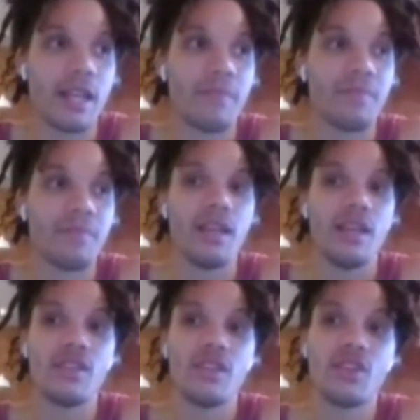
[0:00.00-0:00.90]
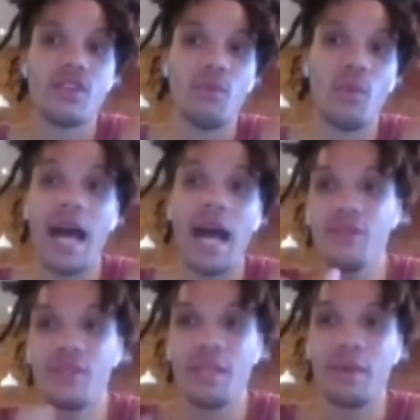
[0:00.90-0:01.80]
And so what I
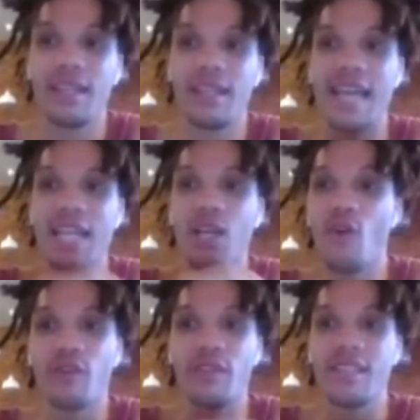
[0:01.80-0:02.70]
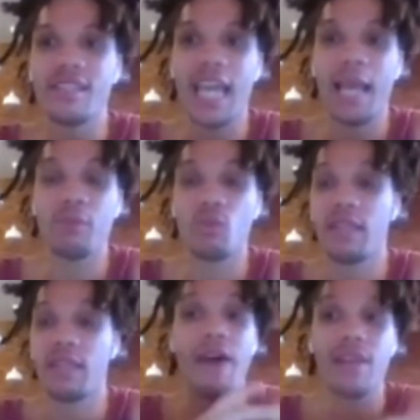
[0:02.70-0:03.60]
do typically is I go over these games
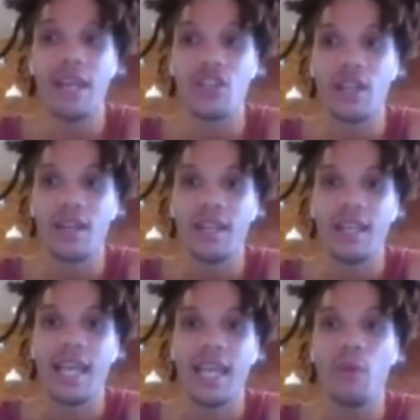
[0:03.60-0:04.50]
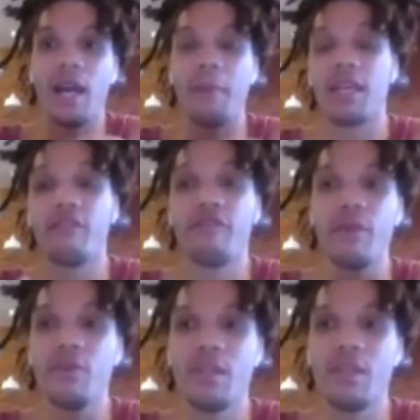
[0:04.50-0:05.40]
without an engine. And when I'm
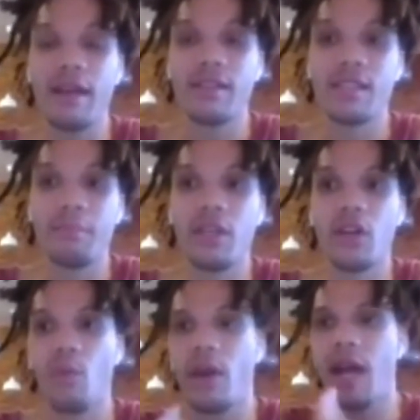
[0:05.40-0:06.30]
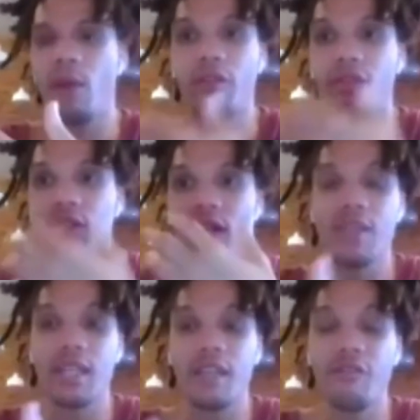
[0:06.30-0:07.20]
confused about something or when I would have done
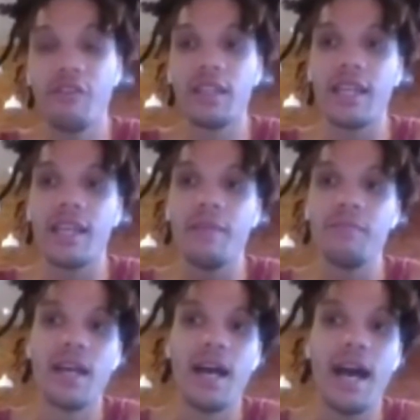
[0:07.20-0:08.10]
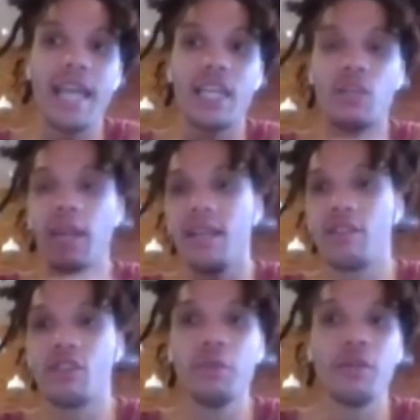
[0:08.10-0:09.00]
something differently, I create
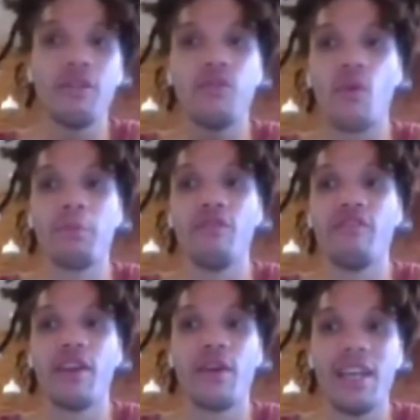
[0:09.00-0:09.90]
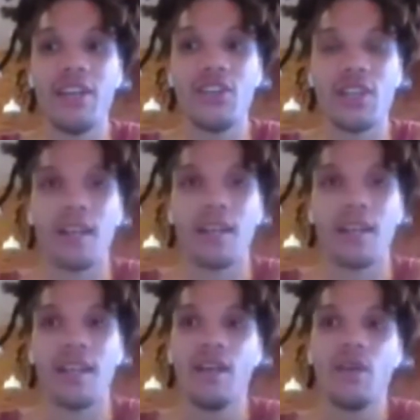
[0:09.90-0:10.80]
a 2-4 move
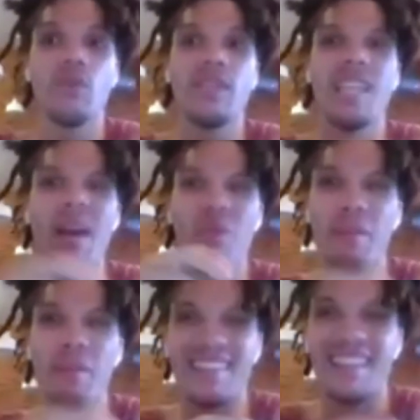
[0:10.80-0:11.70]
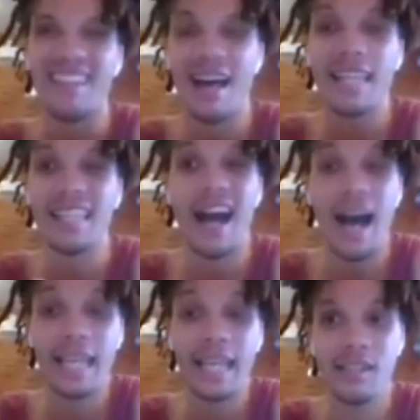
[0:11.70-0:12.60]
variation that would have been the line that
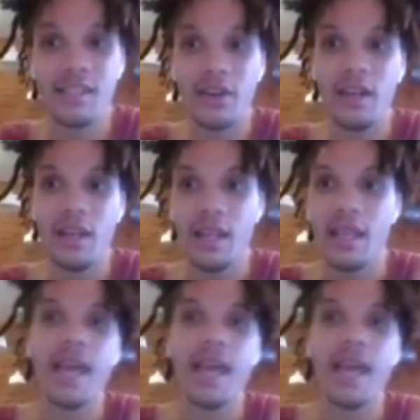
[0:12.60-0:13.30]
I considered.